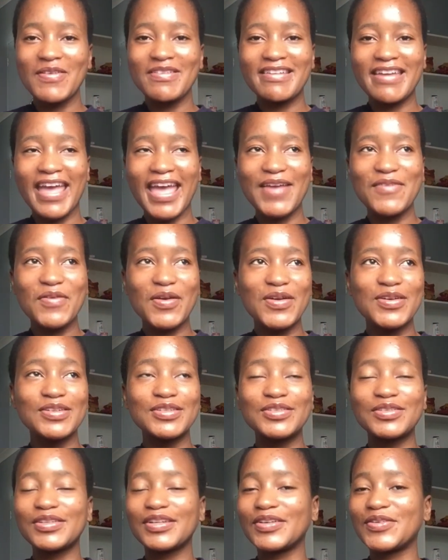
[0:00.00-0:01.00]
Okay, we
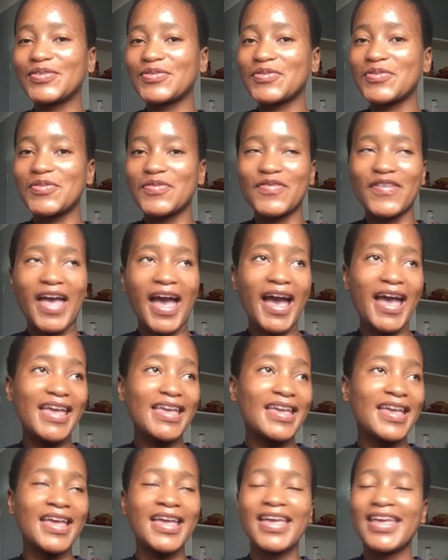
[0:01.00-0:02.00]
got to the Grove,
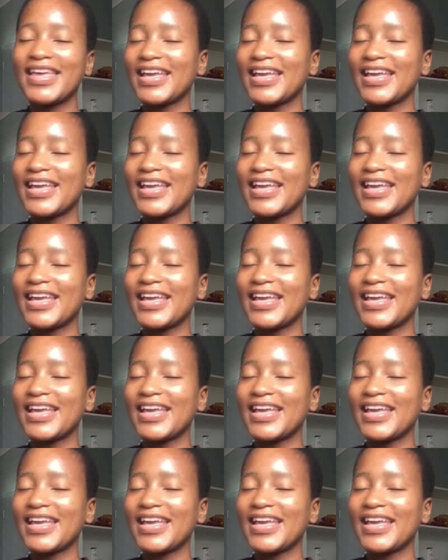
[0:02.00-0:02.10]
right?